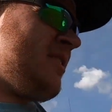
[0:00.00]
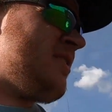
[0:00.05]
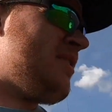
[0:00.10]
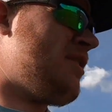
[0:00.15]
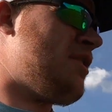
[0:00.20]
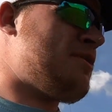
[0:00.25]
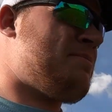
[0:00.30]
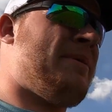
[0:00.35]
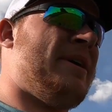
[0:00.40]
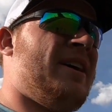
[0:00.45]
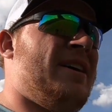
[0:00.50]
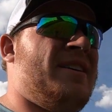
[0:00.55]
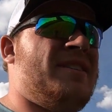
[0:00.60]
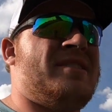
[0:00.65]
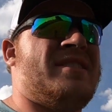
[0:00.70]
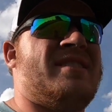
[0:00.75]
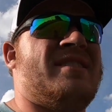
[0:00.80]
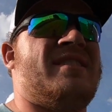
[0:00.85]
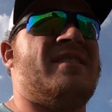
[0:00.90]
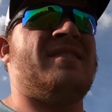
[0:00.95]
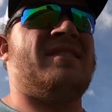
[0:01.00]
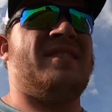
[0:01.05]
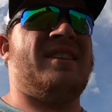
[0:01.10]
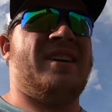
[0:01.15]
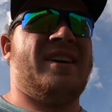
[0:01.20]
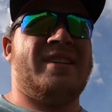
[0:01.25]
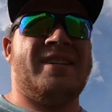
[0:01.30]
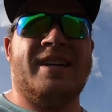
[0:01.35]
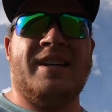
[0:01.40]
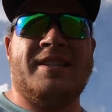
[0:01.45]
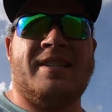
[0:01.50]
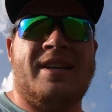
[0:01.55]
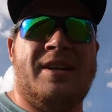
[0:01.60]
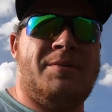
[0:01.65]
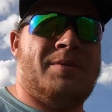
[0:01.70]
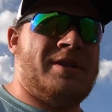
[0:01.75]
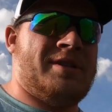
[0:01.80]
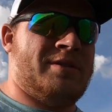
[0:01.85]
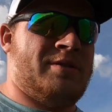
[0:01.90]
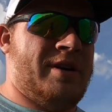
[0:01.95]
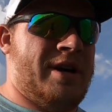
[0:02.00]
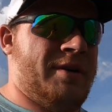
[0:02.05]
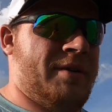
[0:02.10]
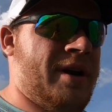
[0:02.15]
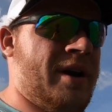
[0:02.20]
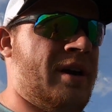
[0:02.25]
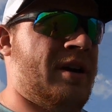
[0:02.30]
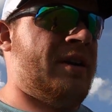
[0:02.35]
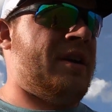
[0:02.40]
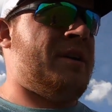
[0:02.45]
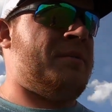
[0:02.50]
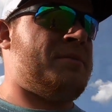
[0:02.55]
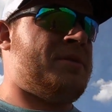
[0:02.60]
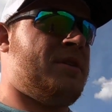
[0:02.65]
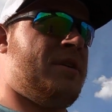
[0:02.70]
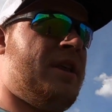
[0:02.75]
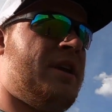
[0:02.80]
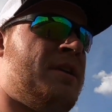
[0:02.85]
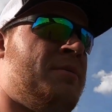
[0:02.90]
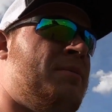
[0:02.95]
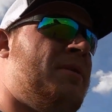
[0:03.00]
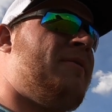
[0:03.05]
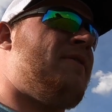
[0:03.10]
those bales, the density wasn't quite right on them, so they can be